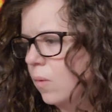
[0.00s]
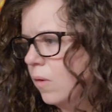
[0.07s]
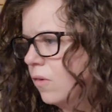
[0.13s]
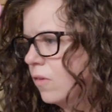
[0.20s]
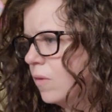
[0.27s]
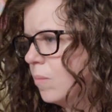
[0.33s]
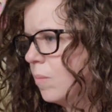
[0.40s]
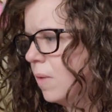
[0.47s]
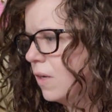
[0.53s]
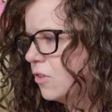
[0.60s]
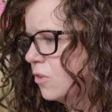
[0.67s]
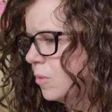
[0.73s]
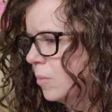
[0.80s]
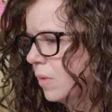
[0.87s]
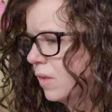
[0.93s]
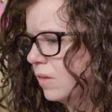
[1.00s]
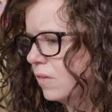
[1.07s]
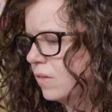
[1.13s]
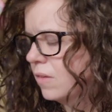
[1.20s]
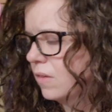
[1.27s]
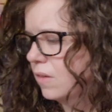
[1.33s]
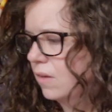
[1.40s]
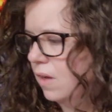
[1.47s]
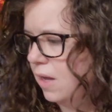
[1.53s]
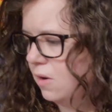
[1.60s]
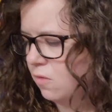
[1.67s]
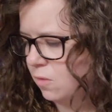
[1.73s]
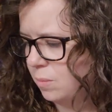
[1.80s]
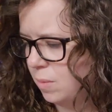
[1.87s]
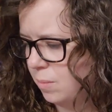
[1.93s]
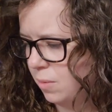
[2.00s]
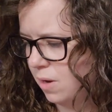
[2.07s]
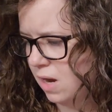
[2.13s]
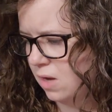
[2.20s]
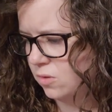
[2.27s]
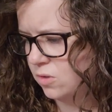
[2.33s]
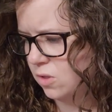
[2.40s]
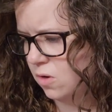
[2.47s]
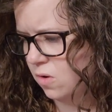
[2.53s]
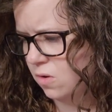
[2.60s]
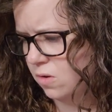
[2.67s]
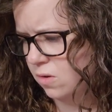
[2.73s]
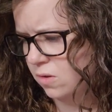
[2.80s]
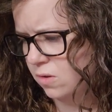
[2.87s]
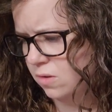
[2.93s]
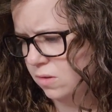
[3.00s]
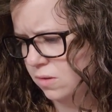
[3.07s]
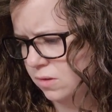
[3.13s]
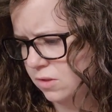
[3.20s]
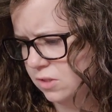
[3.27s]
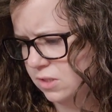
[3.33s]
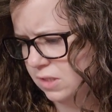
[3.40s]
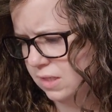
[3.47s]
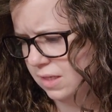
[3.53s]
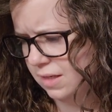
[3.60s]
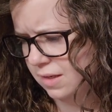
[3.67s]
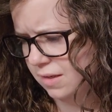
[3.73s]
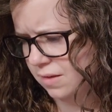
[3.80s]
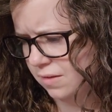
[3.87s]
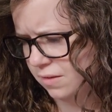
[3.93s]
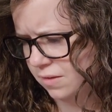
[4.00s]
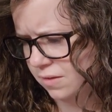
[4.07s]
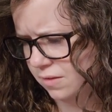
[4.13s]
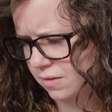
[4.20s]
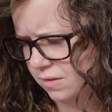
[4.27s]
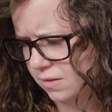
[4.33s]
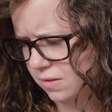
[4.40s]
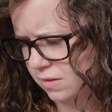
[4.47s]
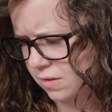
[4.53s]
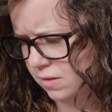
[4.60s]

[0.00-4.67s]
where's the measurements? I don't remember how tall she is.